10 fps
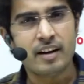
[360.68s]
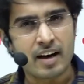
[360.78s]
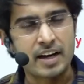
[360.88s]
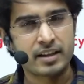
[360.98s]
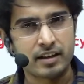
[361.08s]

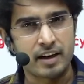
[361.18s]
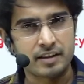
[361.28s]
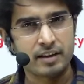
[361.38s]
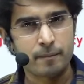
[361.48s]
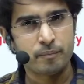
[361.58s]
enacted
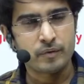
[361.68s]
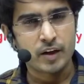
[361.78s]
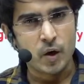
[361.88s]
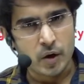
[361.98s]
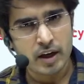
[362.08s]
yet.
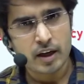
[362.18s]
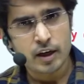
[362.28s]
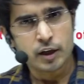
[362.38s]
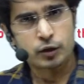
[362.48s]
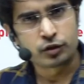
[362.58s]
Okay,
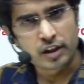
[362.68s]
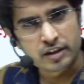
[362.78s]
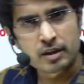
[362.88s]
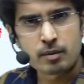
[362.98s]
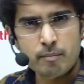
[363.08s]
so
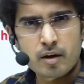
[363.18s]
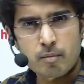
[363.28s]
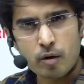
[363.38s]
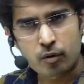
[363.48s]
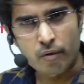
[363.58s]
just remember about